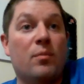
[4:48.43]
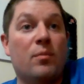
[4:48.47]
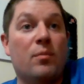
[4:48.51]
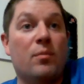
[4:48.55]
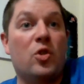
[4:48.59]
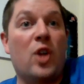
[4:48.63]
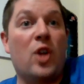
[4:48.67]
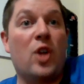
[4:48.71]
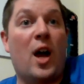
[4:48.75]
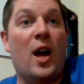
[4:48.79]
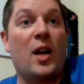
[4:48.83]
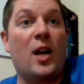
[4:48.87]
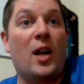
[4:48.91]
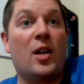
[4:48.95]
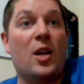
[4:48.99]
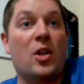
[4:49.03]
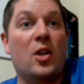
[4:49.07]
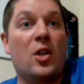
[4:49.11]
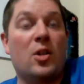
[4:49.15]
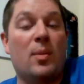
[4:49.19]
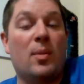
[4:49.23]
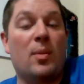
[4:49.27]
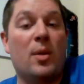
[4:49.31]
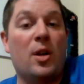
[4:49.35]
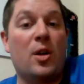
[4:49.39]
sign
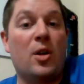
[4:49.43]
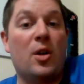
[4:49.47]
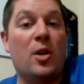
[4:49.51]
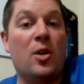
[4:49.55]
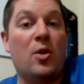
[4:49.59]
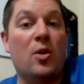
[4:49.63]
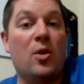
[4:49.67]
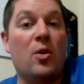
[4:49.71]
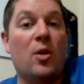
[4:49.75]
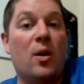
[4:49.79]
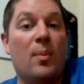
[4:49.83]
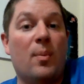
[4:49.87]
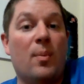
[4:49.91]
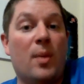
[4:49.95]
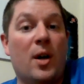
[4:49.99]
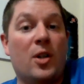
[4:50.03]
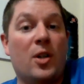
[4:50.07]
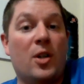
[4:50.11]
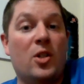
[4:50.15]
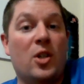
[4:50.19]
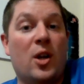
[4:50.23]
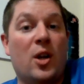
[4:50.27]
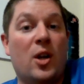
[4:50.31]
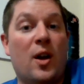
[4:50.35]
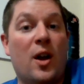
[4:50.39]
somebody new,
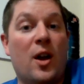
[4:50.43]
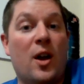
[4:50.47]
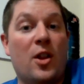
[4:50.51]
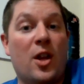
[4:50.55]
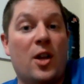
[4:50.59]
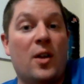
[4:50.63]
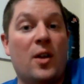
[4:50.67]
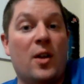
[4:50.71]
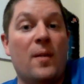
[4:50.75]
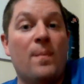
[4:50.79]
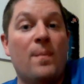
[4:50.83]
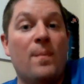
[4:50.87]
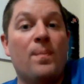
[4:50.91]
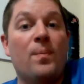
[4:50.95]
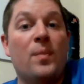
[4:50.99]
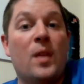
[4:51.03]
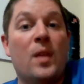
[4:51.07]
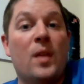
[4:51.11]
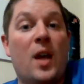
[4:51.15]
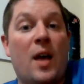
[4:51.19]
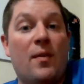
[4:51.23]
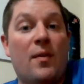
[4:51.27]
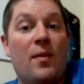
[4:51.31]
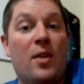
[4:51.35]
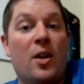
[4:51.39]
but I think
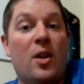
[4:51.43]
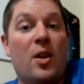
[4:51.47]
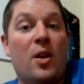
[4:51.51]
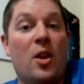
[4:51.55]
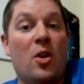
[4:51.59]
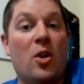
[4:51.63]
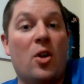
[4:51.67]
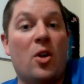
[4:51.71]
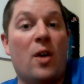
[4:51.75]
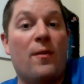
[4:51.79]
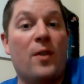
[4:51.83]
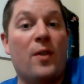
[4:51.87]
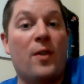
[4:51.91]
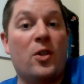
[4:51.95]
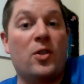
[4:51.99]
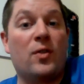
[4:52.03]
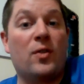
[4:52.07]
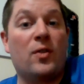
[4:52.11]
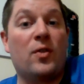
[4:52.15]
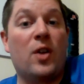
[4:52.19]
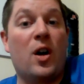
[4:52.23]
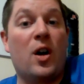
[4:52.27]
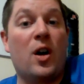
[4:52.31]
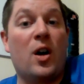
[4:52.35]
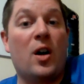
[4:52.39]
having another
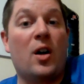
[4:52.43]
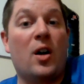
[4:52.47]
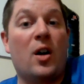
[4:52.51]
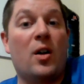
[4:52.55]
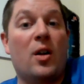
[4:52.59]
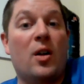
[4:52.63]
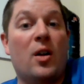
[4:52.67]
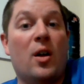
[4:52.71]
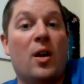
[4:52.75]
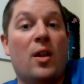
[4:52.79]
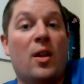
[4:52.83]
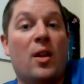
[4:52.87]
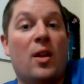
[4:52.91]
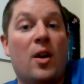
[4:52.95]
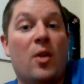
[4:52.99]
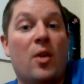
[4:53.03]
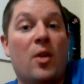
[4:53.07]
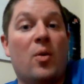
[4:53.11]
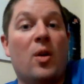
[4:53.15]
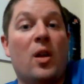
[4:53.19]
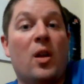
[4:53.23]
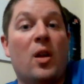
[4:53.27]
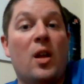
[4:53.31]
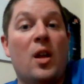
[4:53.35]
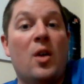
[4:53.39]
offensive guard there
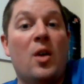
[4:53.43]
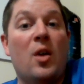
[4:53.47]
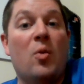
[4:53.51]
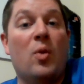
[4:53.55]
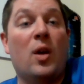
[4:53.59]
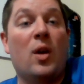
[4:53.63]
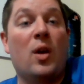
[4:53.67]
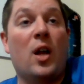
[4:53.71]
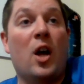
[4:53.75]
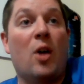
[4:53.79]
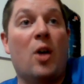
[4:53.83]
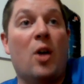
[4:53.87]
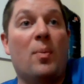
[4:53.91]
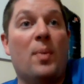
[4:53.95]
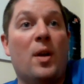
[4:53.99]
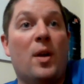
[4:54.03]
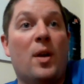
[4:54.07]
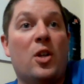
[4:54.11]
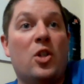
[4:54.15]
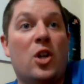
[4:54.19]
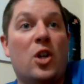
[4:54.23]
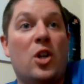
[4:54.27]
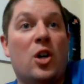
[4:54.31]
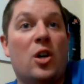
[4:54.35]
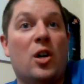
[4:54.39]
will help
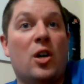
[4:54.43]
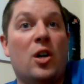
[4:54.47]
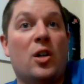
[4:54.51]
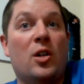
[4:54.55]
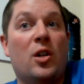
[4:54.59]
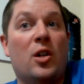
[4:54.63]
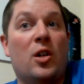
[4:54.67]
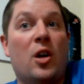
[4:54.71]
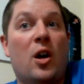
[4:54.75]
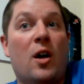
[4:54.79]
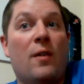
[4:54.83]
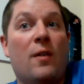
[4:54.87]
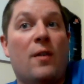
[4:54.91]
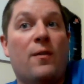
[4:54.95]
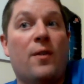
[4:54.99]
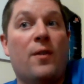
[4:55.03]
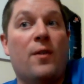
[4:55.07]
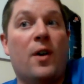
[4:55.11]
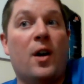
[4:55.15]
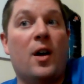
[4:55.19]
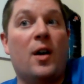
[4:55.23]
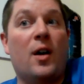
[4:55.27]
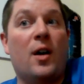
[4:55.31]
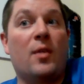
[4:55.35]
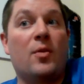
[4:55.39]
Jared Goff
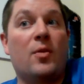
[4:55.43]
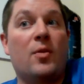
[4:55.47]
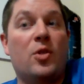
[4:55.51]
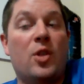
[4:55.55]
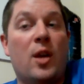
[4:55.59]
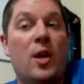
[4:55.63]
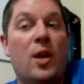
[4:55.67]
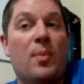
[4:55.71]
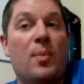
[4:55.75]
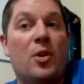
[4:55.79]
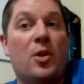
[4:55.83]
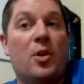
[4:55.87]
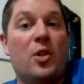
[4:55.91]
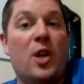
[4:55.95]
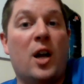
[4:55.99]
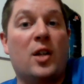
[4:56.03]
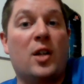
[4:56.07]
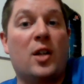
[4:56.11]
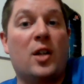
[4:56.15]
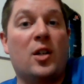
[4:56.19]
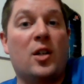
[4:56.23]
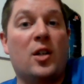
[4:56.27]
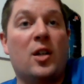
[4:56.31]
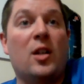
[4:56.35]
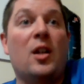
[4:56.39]
stay
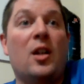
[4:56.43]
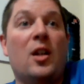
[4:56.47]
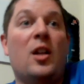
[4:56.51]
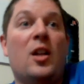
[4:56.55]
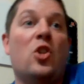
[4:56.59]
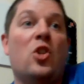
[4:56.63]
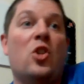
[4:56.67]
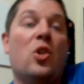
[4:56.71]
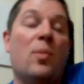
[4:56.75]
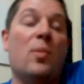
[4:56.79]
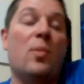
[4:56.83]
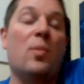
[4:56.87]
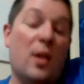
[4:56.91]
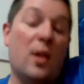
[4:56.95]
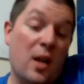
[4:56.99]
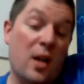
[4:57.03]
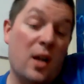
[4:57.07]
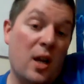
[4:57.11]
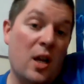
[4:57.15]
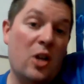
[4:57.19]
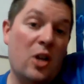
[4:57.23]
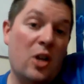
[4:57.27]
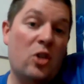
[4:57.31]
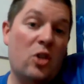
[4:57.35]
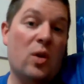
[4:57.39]
protected. He should be
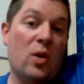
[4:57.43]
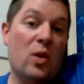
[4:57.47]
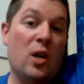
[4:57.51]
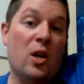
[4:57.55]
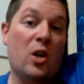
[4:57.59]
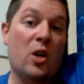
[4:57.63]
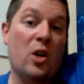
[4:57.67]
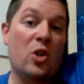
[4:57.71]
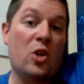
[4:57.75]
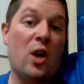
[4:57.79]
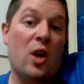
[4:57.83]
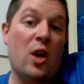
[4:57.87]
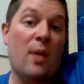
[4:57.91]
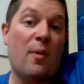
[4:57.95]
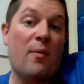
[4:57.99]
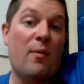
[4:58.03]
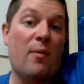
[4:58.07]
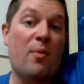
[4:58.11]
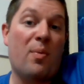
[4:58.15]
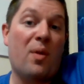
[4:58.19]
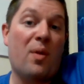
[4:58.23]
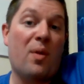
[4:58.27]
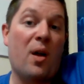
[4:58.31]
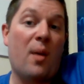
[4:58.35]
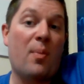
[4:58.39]
doing a good job of
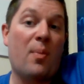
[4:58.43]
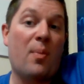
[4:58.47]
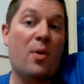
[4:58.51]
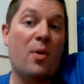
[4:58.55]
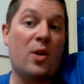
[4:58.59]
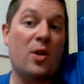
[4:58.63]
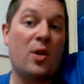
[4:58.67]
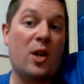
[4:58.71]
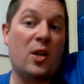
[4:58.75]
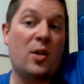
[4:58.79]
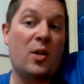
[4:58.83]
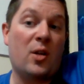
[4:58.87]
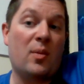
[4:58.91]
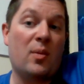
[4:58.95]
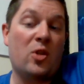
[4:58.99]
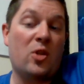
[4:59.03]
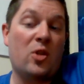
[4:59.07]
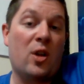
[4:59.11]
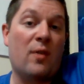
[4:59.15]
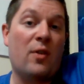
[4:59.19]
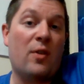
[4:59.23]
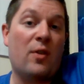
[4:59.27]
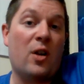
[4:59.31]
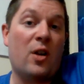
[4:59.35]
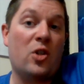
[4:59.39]
protecting
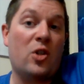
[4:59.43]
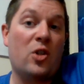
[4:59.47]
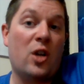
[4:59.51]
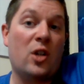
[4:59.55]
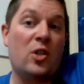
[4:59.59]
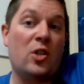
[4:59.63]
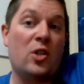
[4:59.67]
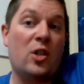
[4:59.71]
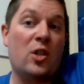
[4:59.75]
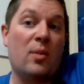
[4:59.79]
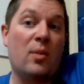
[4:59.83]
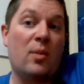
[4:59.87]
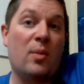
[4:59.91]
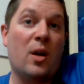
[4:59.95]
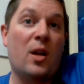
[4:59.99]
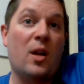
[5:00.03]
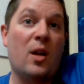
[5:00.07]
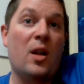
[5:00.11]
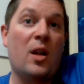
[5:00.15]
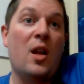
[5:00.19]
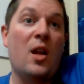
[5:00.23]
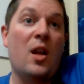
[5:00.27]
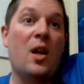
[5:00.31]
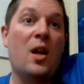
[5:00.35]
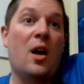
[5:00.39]
himself and adjusting, but
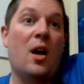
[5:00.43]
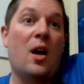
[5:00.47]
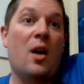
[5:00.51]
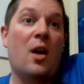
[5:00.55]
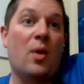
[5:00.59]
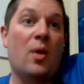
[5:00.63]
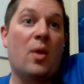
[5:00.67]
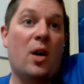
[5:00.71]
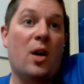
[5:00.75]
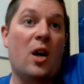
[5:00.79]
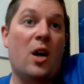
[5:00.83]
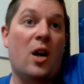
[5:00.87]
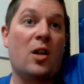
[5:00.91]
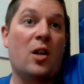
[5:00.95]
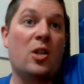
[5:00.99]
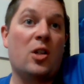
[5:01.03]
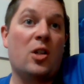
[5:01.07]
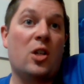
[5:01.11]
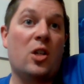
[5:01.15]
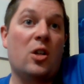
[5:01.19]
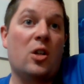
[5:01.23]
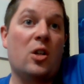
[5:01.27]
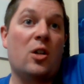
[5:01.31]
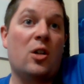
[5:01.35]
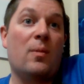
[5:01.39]
regardless,
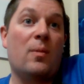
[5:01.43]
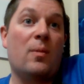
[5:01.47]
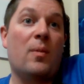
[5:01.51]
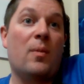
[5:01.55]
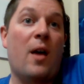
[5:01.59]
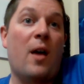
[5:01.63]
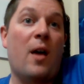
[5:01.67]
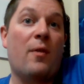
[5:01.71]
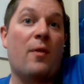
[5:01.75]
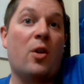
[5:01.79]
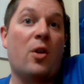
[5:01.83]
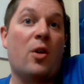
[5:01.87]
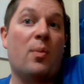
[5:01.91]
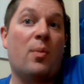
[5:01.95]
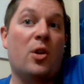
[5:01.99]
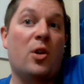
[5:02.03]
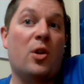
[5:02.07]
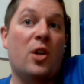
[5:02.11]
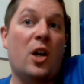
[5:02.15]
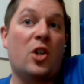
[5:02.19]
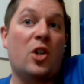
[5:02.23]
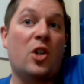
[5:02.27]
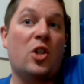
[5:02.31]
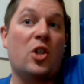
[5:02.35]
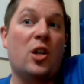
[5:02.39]
he'll have good
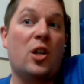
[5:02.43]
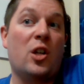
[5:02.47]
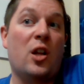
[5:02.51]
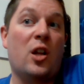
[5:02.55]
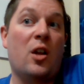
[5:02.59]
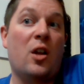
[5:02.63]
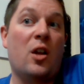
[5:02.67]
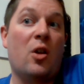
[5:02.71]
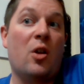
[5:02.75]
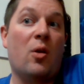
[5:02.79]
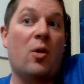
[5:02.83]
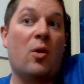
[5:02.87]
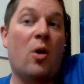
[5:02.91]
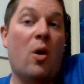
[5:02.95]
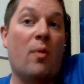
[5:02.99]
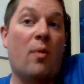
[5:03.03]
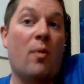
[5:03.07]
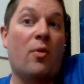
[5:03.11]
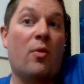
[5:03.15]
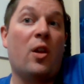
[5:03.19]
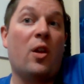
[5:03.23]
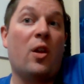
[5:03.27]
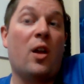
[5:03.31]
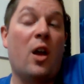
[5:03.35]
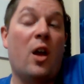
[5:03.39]
protection, and
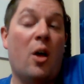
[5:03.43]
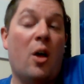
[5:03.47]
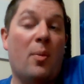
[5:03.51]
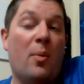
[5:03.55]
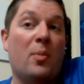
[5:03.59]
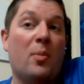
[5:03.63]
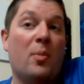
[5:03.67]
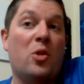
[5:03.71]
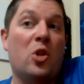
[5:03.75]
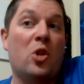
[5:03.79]
hopefully help him